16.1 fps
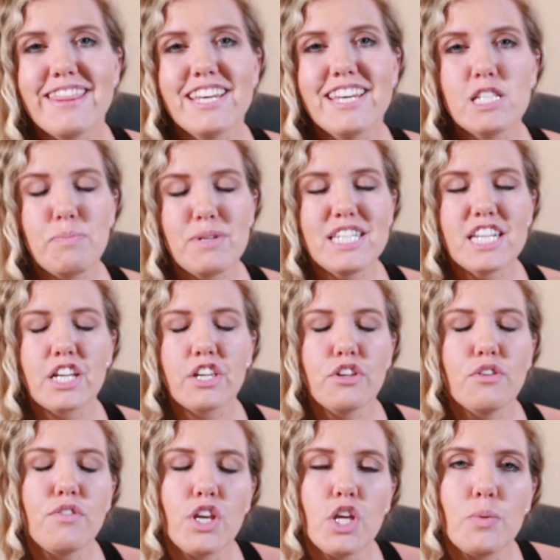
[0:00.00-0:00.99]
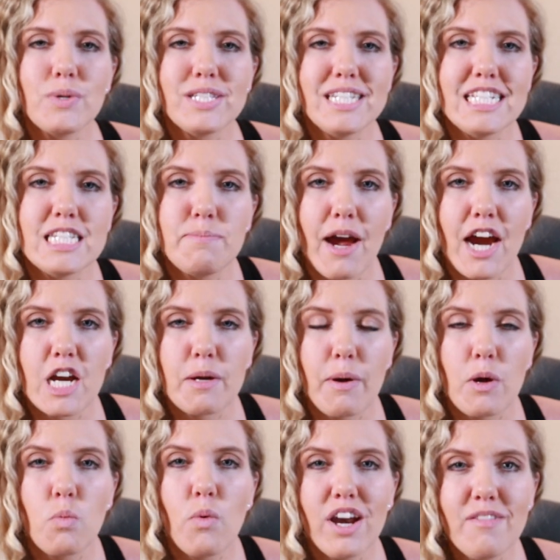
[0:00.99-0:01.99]
This particular video was
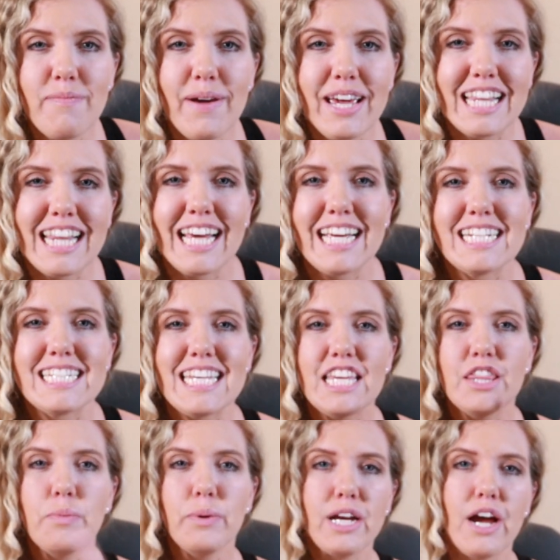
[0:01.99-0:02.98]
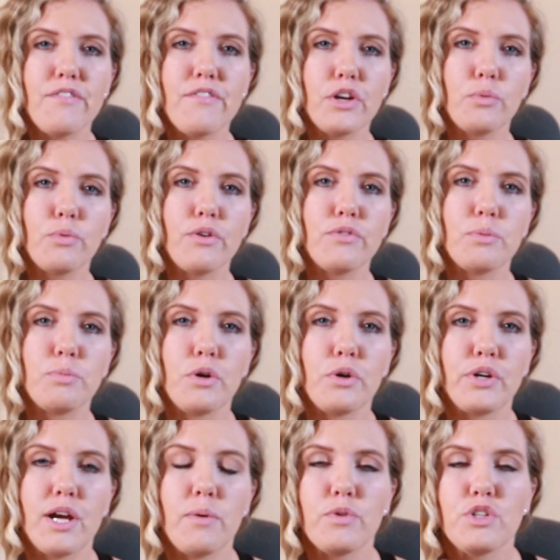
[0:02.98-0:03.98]
inspired by one of my clients in the Recovering Rover
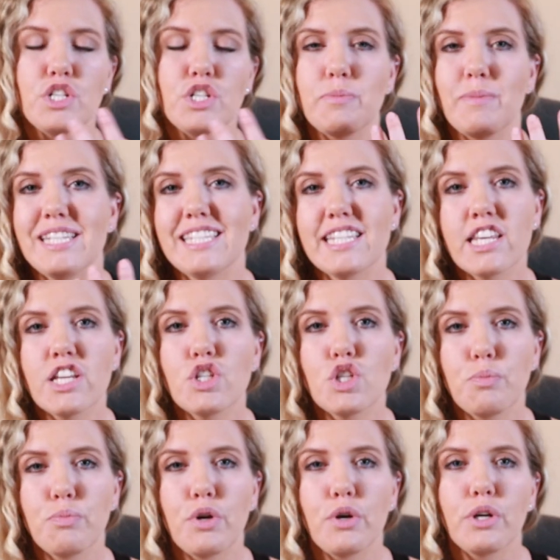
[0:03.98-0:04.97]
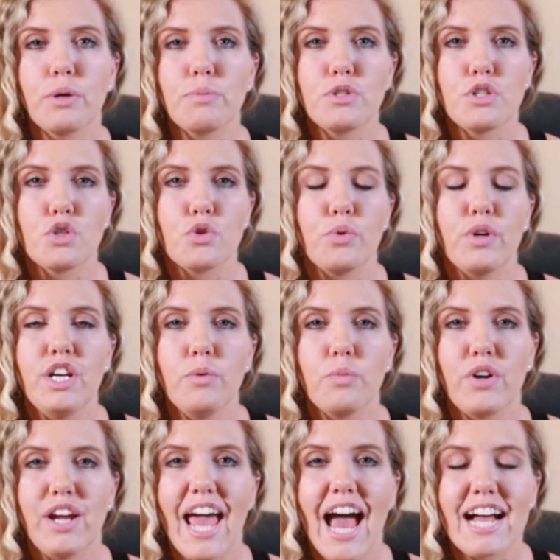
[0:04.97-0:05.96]
program, which is my signature program to
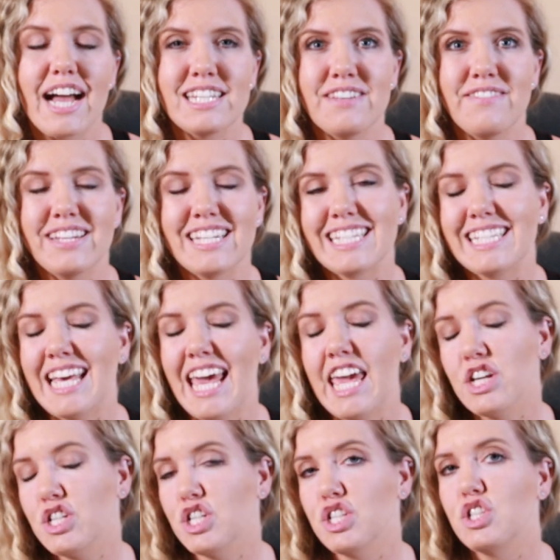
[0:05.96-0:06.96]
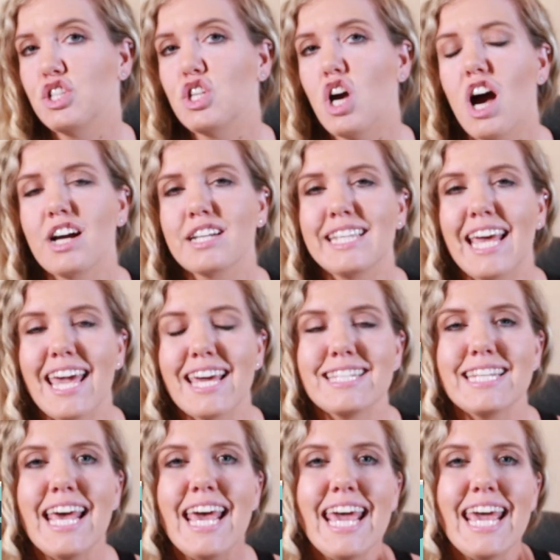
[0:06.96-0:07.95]
treat reactive, anxious dogs.
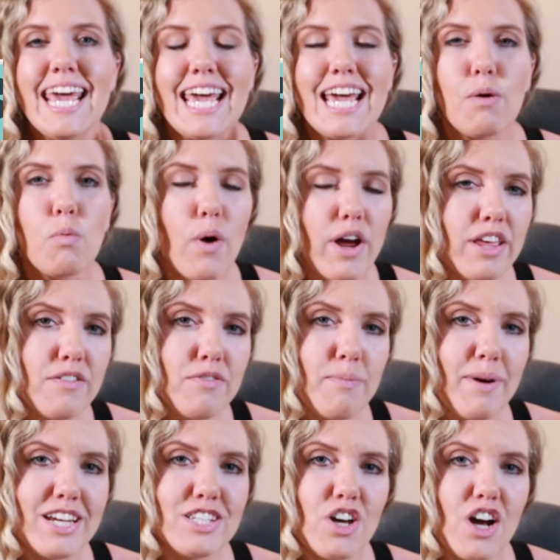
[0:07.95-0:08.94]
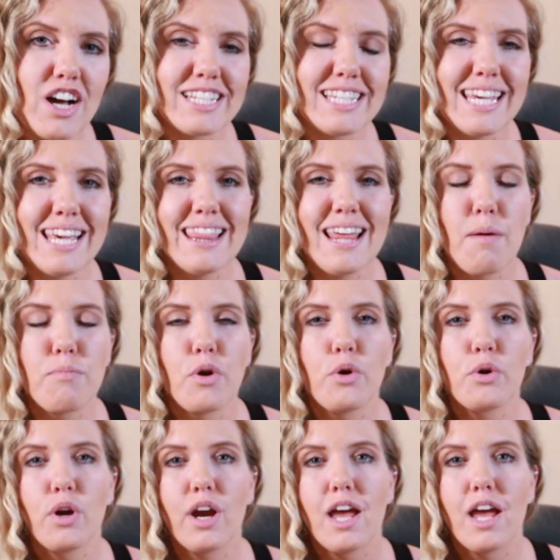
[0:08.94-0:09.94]
And one of my dogs in that
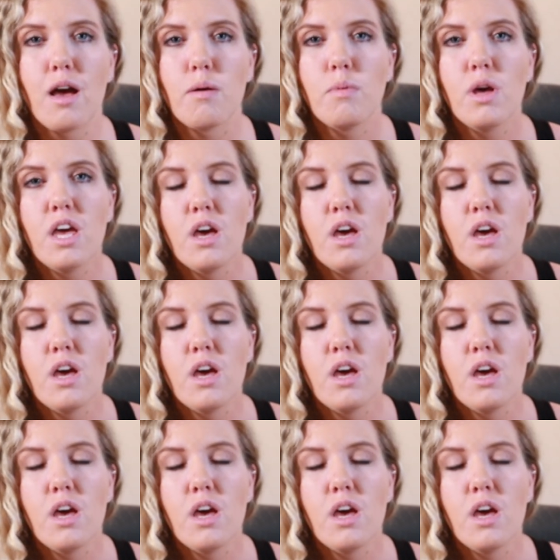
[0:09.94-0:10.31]
program